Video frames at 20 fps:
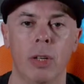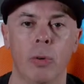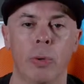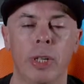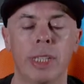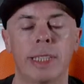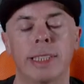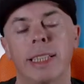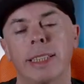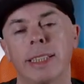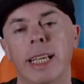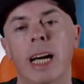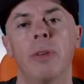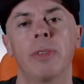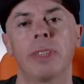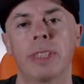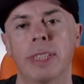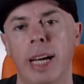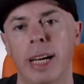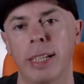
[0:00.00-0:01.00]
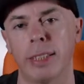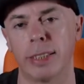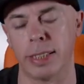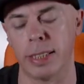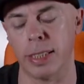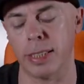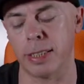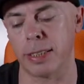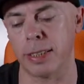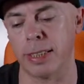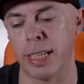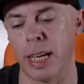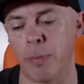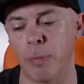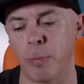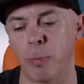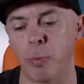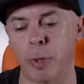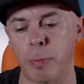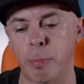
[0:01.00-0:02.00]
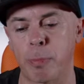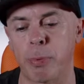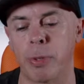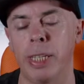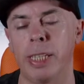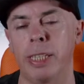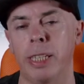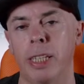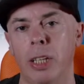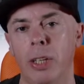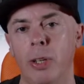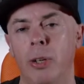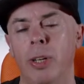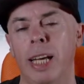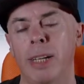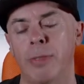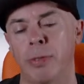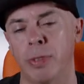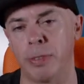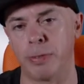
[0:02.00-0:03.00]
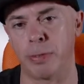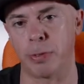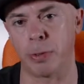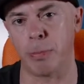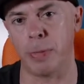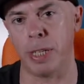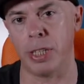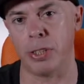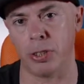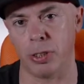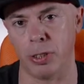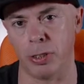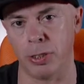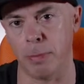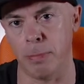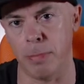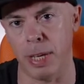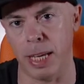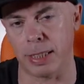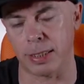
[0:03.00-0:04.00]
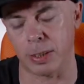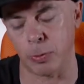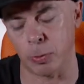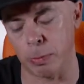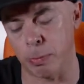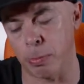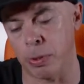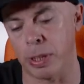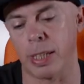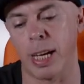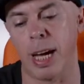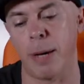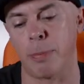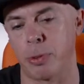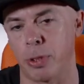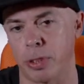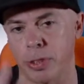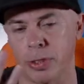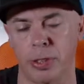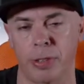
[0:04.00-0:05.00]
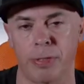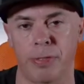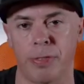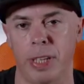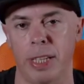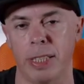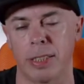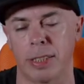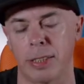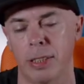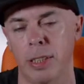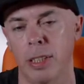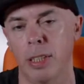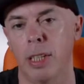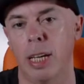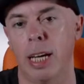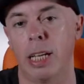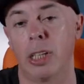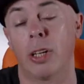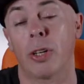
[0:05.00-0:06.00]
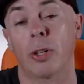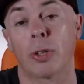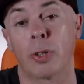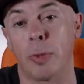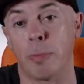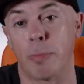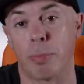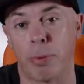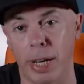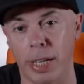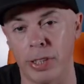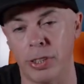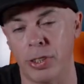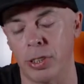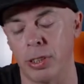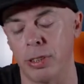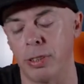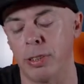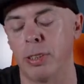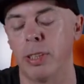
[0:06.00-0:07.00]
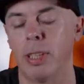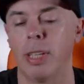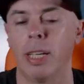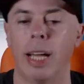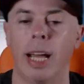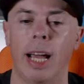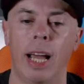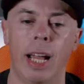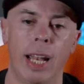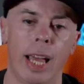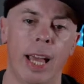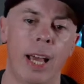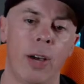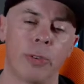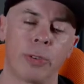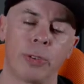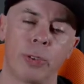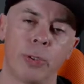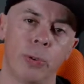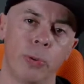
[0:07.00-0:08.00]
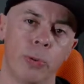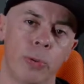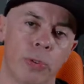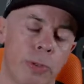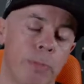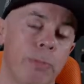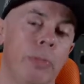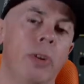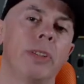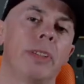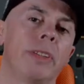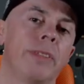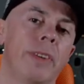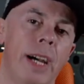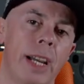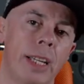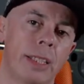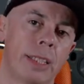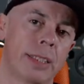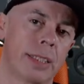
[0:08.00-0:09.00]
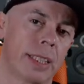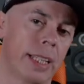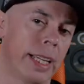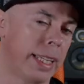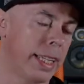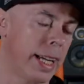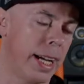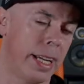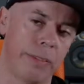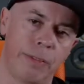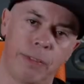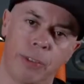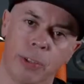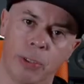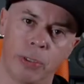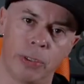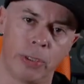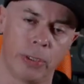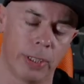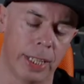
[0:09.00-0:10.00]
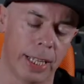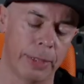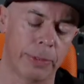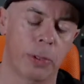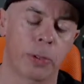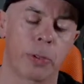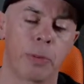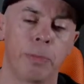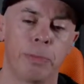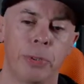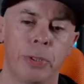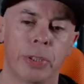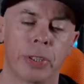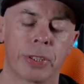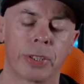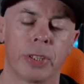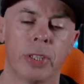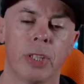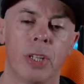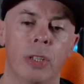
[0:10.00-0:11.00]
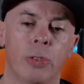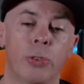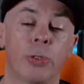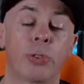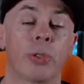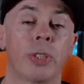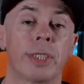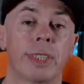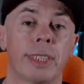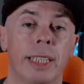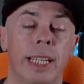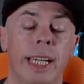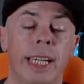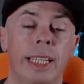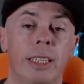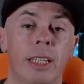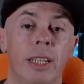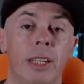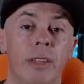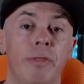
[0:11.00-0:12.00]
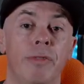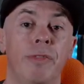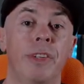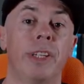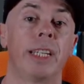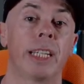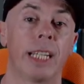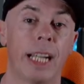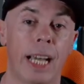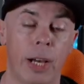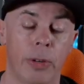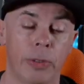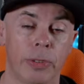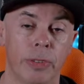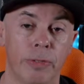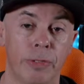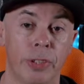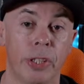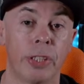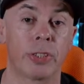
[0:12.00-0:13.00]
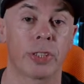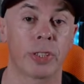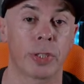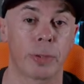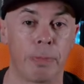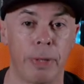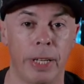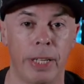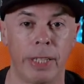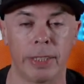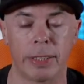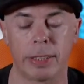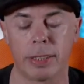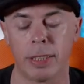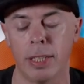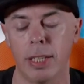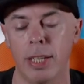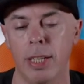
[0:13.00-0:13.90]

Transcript: Whereas the downside is that we're bringing low-level information on the mix, we bring up to the surface. A lot of compression allowed to small devices like iPhone or laptop computers to translate very loud, very transparent.